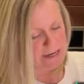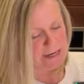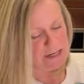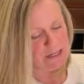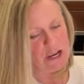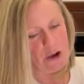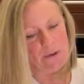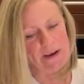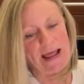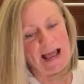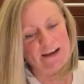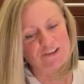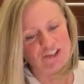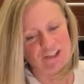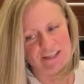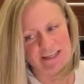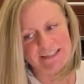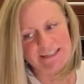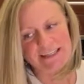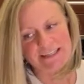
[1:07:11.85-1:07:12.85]
No, it actually
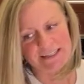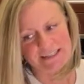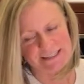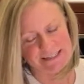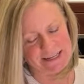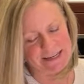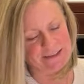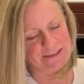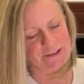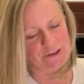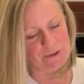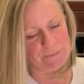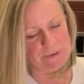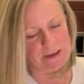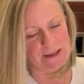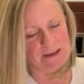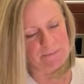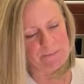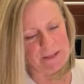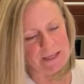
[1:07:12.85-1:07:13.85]
does need to sit a little
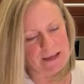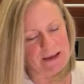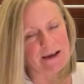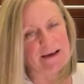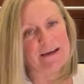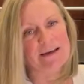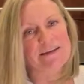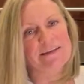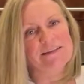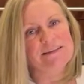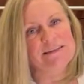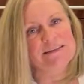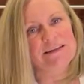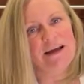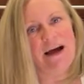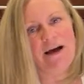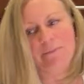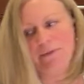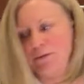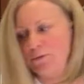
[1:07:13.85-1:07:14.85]
bit because
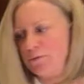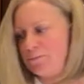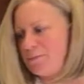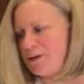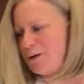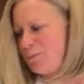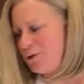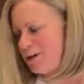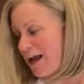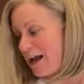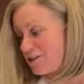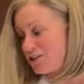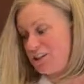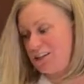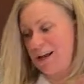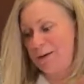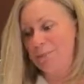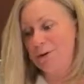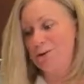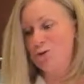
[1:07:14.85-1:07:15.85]
it would actually
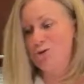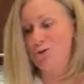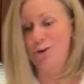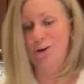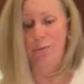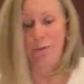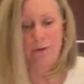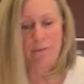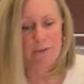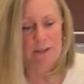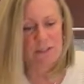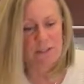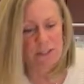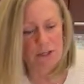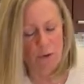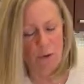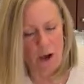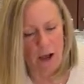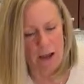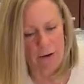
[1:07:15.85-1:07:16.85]
not be enjoyable. It'd be so
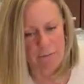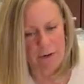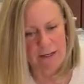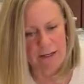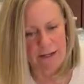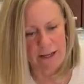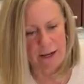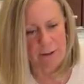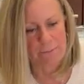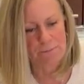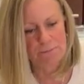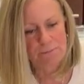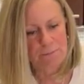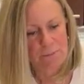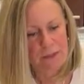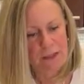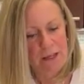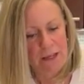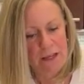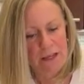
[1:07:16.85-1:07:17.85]
hot right now.
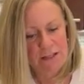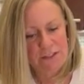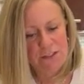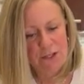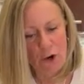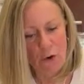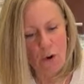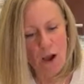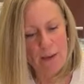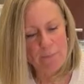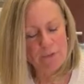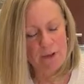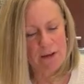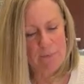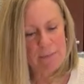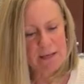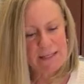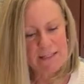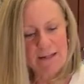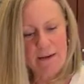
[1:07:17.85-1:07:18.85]
So I'm going to
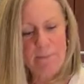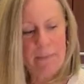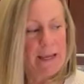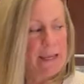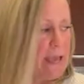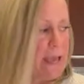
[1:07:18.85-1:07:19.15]
mix up my